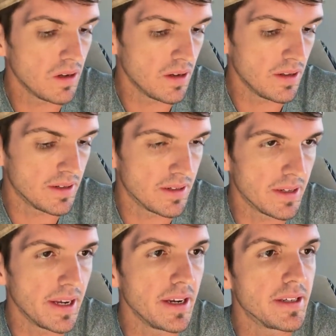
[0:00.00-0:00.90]
This is
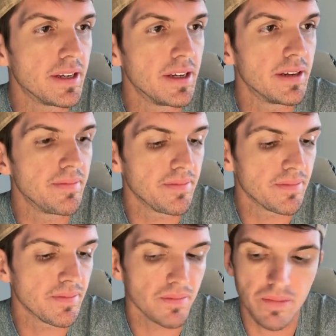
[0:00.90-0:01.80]
a 10,
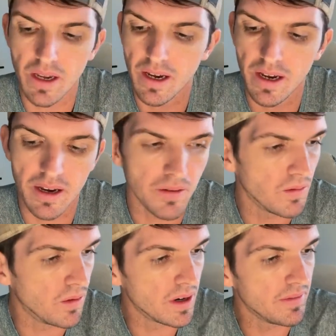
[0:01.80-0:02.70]
and
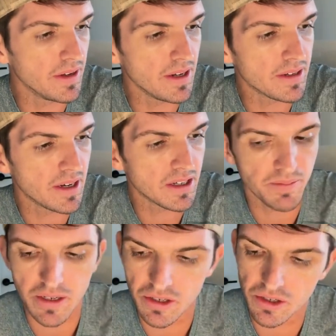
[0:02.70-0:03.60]
one of these has
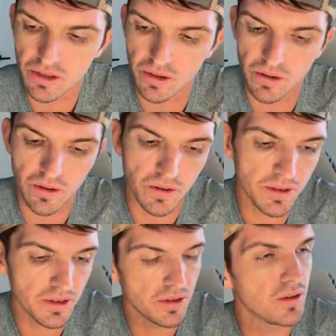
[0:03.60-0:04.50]
been
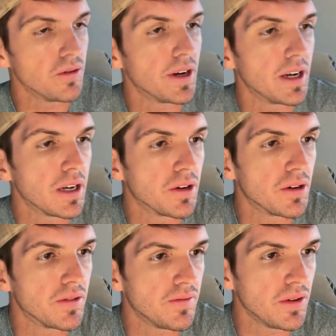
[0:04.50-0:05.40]
sold to a
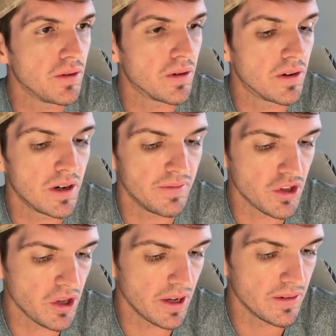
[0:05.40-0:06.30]
good viewer of
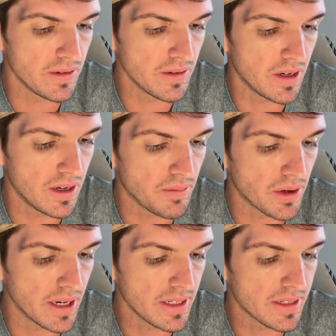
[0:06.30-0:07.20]
the channel,
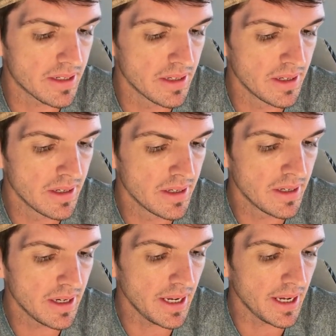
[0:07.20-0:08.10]
Bryce,
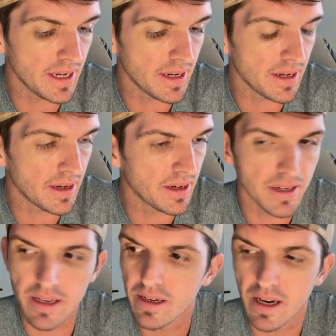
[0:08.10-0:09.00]
and
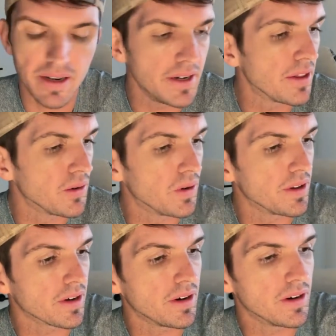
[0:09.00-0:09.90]
he got another one of
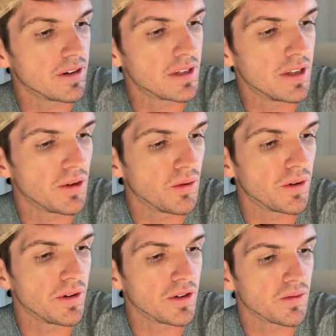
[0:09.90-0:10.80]
the cards in the
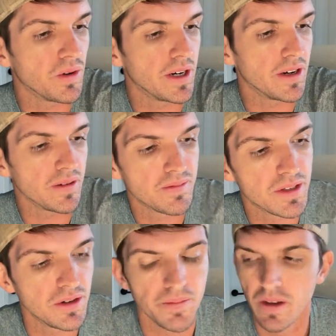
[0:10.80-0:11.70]
order as well.
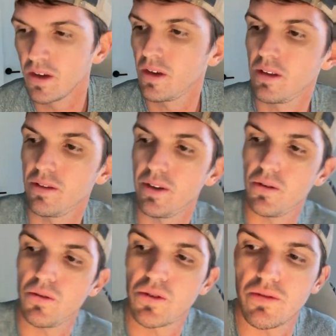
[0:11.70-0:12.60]
So
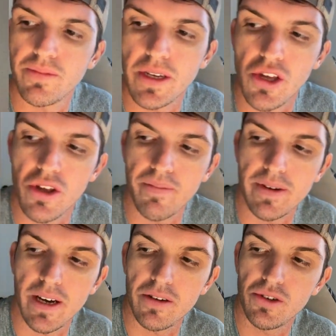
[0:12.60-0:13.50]
those will be
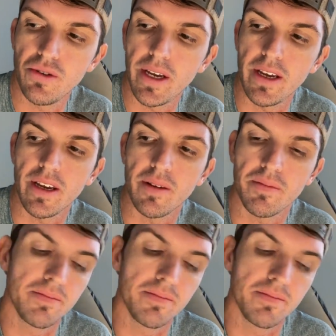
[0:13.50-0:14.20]
shipped out today.